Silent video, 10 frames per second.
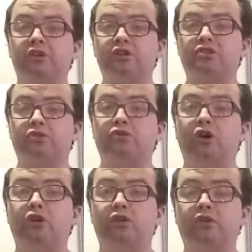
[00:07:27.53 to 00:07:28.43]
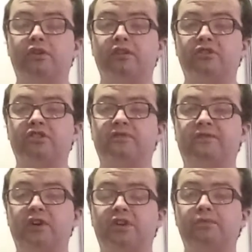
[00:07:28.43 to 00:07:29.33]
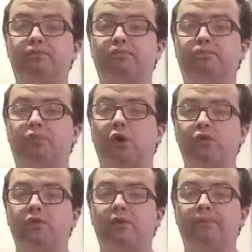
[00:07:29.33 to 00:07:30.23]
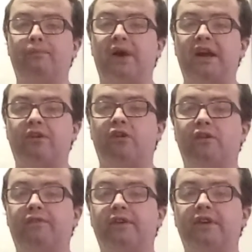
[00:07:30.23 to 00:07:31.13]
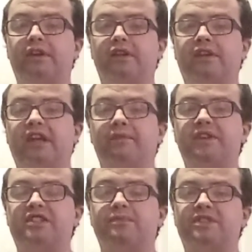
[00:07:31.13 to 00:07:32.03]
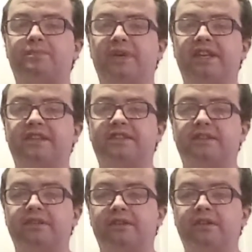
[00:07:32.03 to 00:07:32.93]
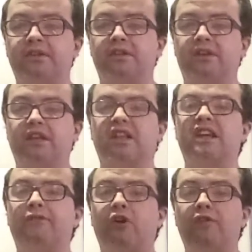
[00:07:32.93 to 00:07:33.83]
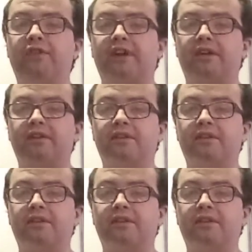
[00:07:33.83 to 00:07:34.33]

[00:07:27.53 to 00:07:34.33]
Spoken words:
So no, just fucking bolt, back off, give me some space, and leave off it.